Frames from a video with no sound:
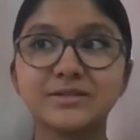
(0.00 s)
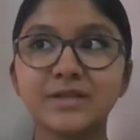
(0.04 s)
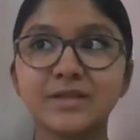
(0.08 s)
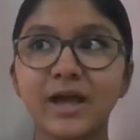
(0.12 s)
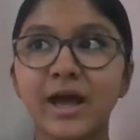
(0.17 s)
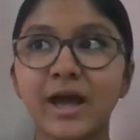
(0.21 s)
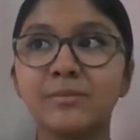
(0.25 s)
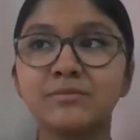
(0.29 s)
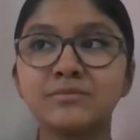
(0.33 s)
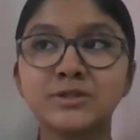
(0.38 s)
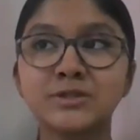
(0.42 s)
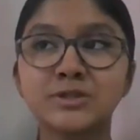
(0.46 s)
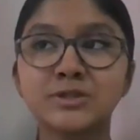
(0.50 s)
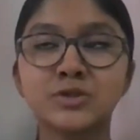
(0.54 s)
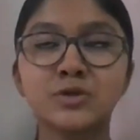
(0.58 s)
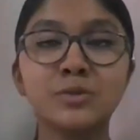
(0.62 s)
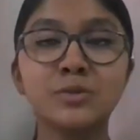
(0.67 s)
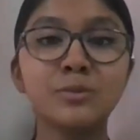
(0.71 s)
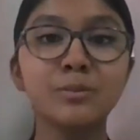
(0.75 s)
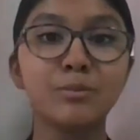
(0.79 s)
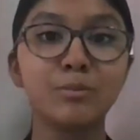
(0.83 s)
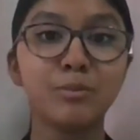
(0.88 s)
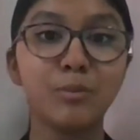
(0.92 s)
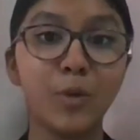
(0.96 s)
I'm so
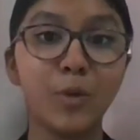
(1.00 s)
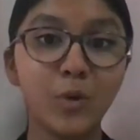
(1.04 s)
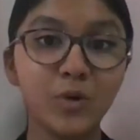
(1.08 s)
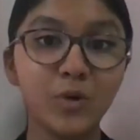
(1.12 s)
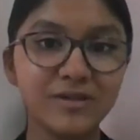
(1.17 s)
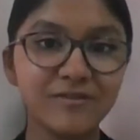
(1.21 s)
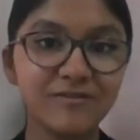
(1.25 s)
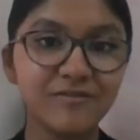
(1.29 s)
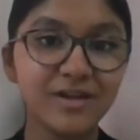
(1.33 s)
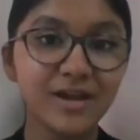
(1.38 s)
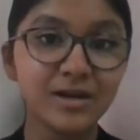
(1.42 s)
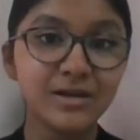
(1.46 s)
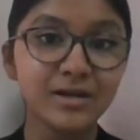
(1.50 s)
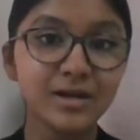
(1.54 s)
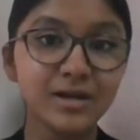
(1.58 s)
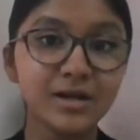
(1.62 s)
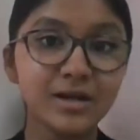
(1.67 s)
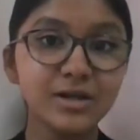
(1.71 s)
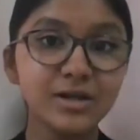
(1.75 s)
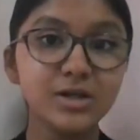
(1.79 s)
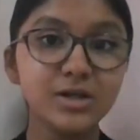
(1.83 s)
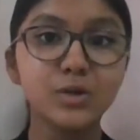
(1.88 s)
motivated